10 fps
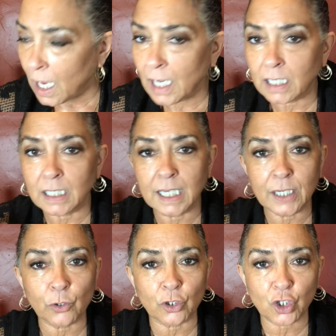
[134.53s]
a
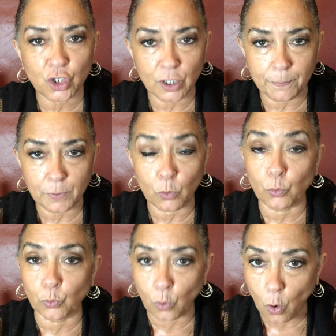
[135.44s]
leadership
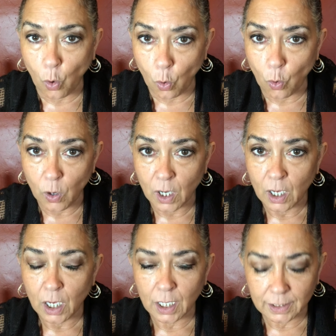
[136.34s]
role,
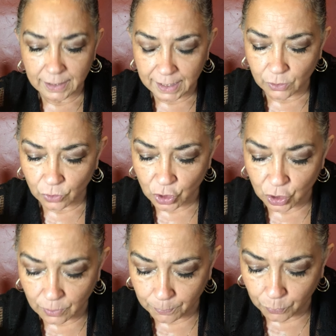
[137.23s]
a
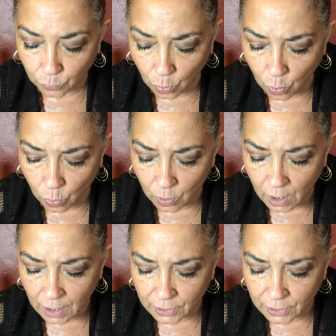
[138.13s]
leadership role.